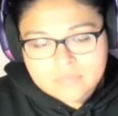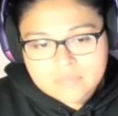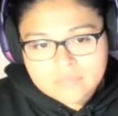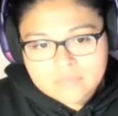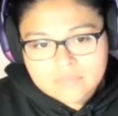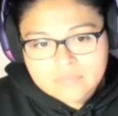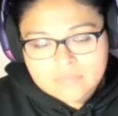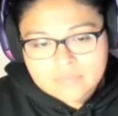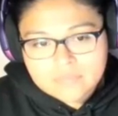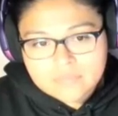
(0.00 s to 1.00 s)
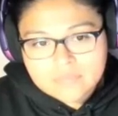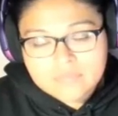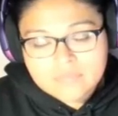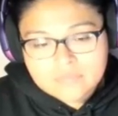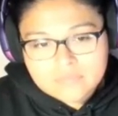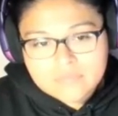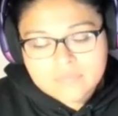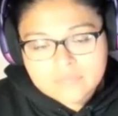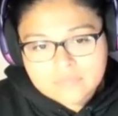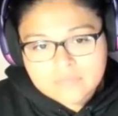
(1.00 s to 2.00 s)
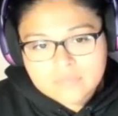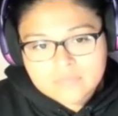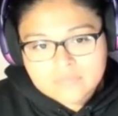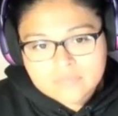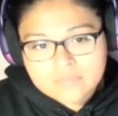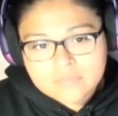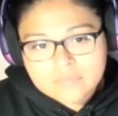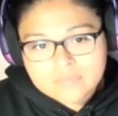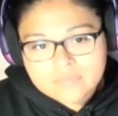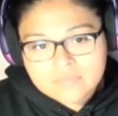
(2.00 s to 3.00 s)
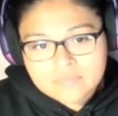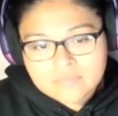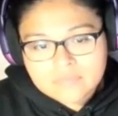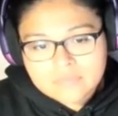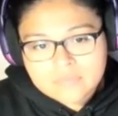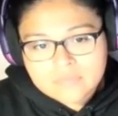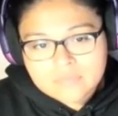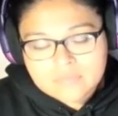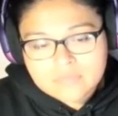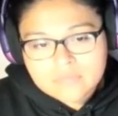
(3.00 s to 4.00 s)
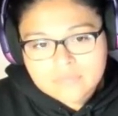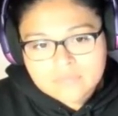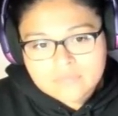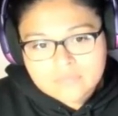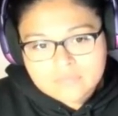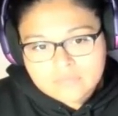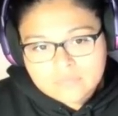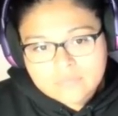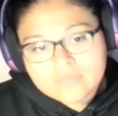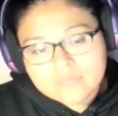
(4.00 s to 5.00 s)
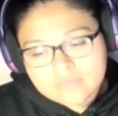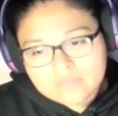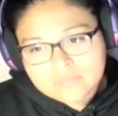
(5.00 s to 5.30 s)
This person isn't speaking.